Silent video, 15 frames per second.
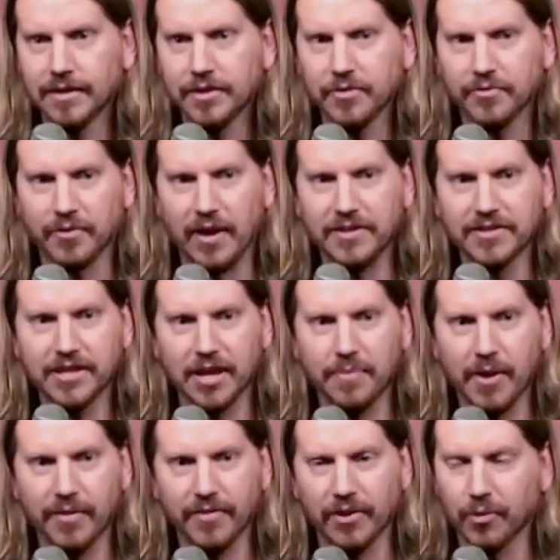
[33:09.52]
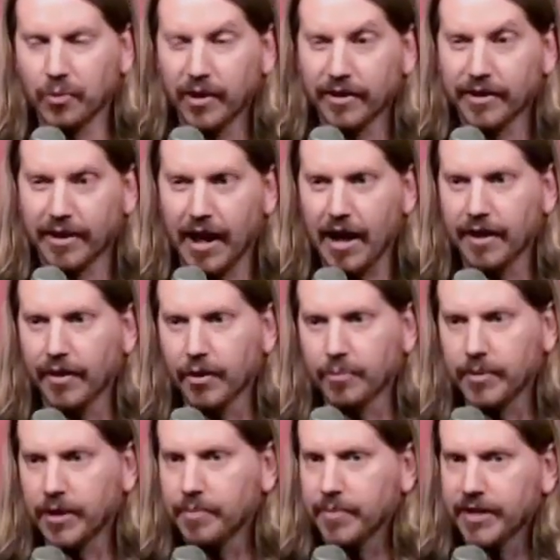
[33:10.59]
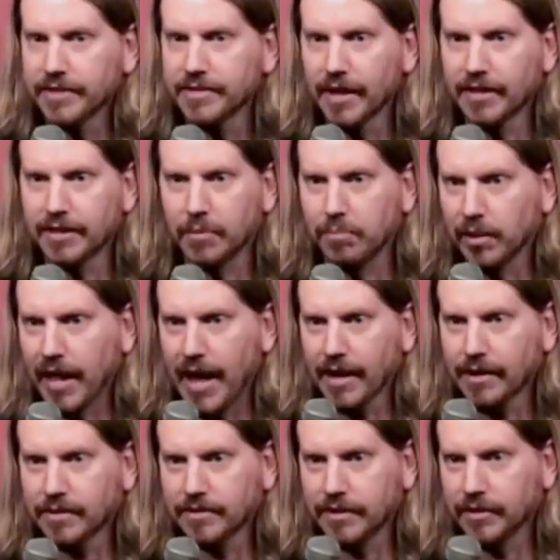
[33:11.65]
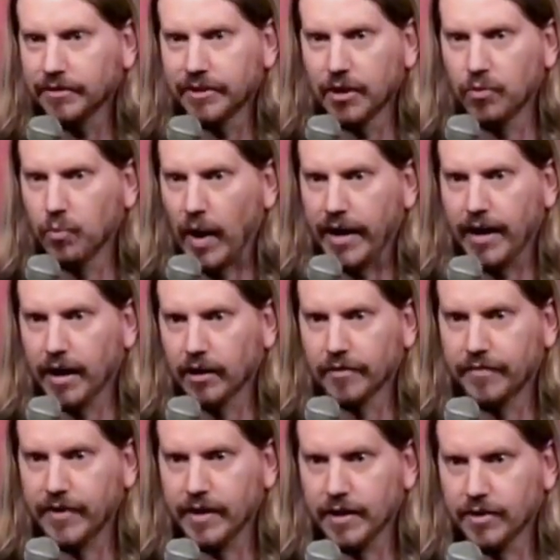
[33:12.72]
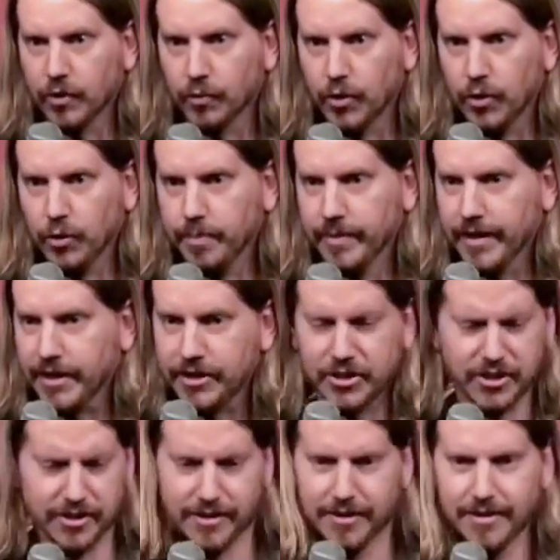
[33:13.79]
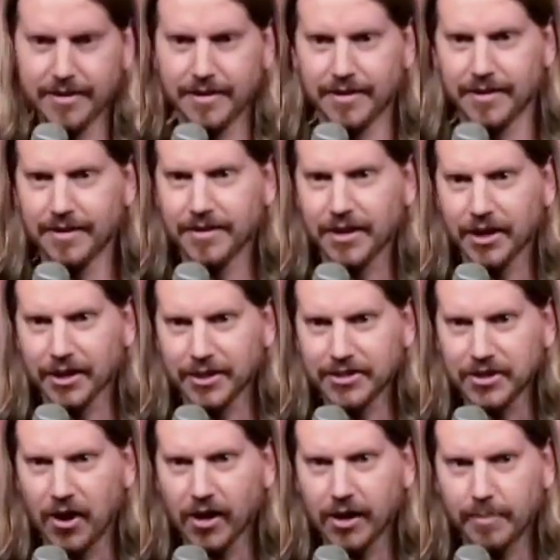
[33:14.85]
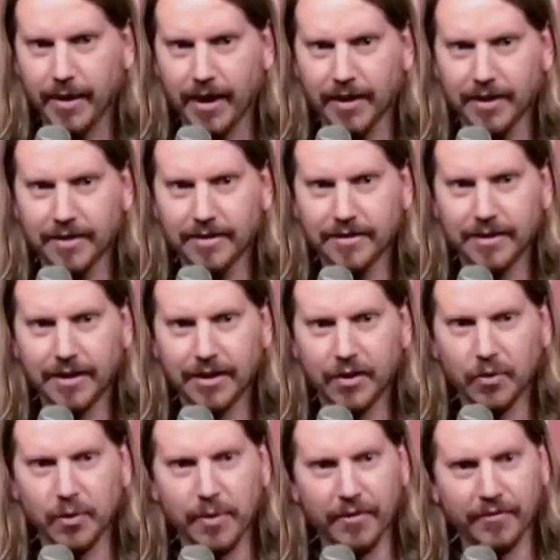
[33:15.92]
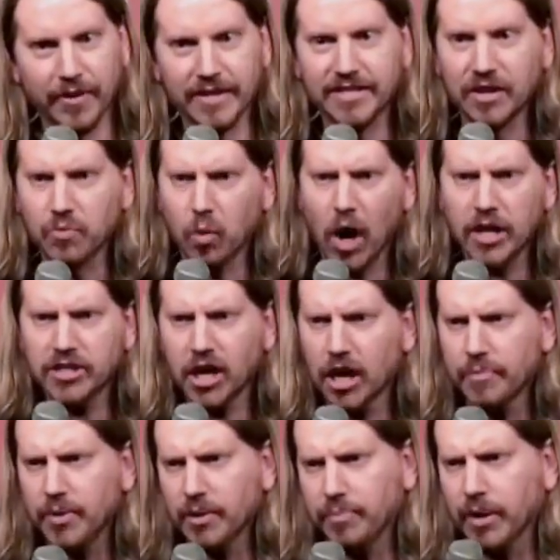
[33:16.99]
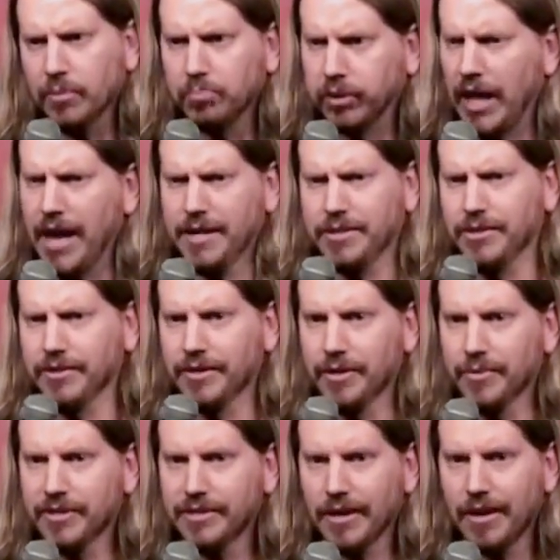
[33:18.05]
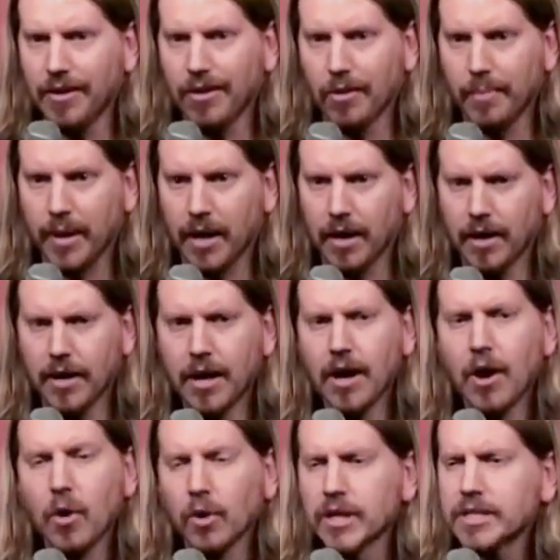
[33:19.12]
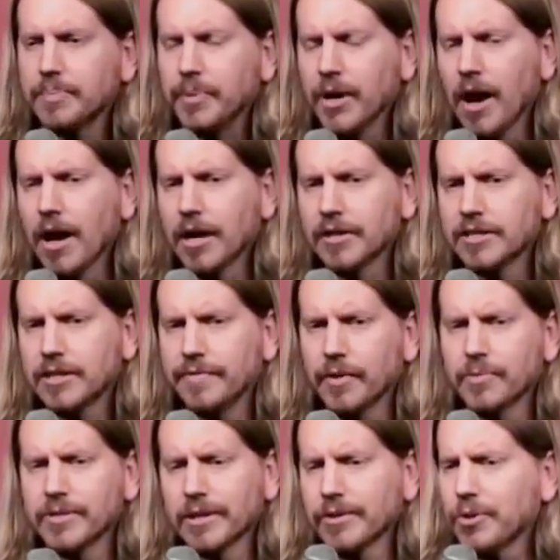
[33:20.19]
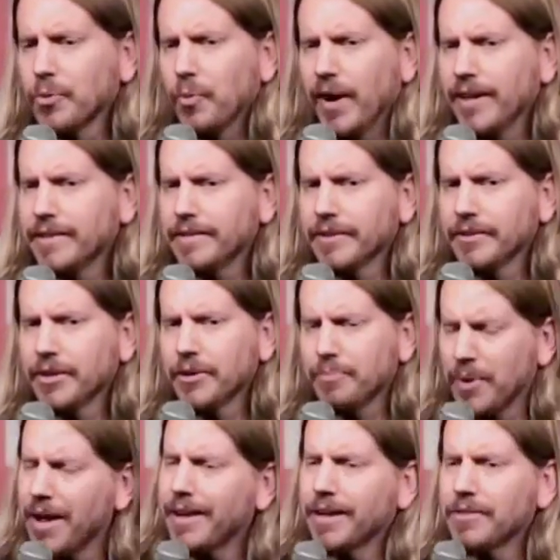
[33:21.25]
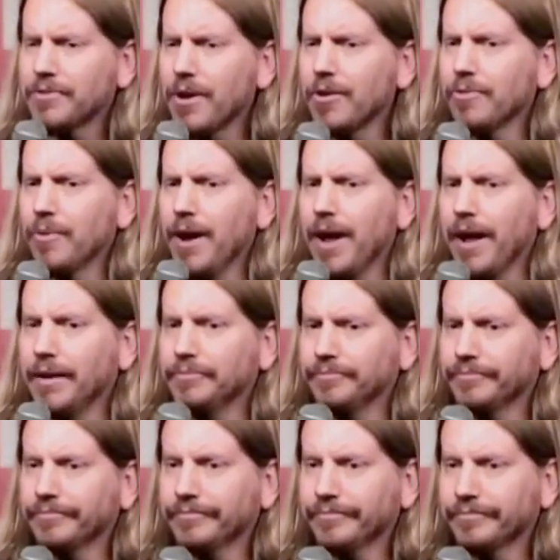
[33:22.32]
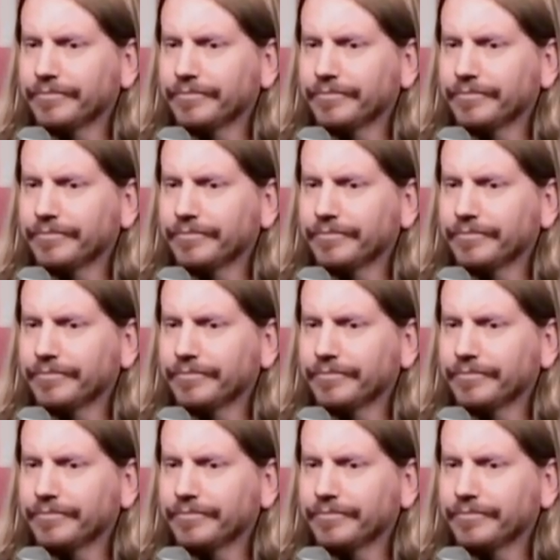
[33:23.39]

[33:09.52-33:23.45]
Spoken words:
Your friends come over, they're weirded out a little bit, but it's like the black dildo white elephant in the room. They just got to talk about it. One of my friends said, why's it got to be a big black dildo? What's that all about? Well, let's be honest, if it was a little white dildo, it'd probably get thrown away. It's